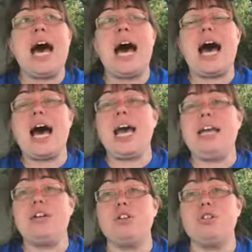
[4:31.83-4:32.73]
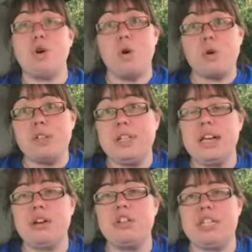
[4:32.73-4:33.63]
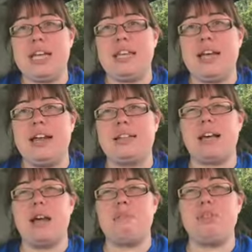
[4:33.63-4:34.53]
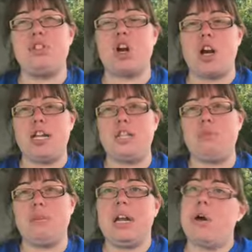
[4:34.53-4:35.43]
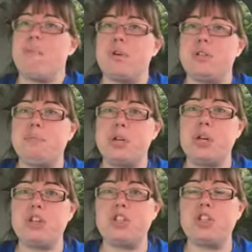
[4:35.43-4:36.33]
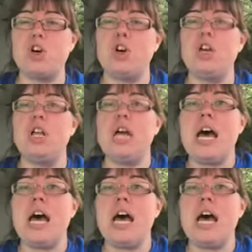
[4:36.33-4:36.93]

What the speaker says: I totally understand that as I'm starting to become more spiritual.